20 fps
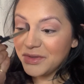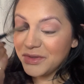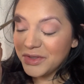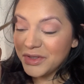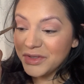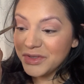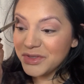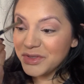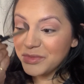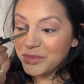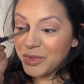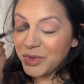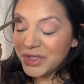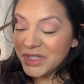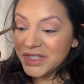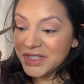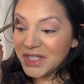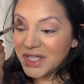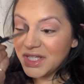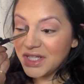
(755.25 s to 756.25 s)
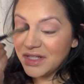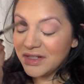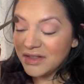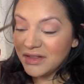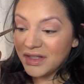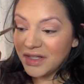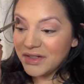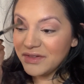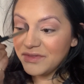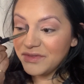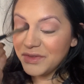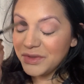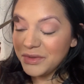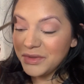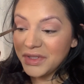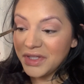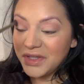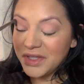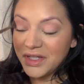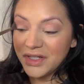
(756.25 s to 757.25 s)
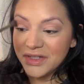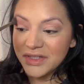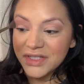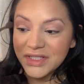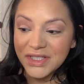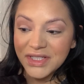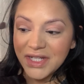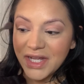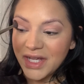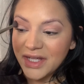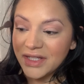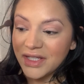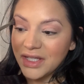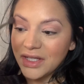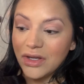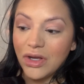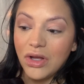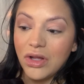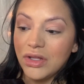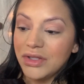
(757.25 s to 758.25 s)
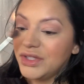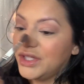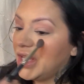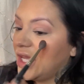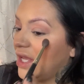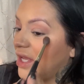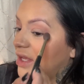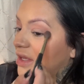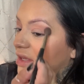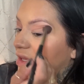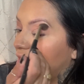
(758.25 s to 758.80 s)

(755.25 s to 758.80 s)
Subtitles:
girls or boys, they eat a lot of food and they're snacking all day.